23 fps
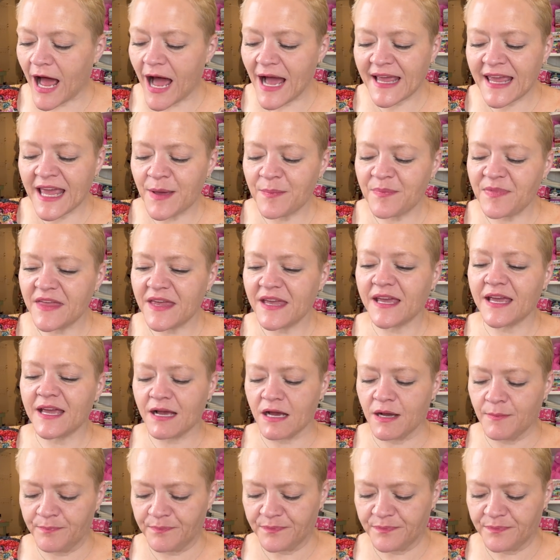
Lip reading: I kept thinking,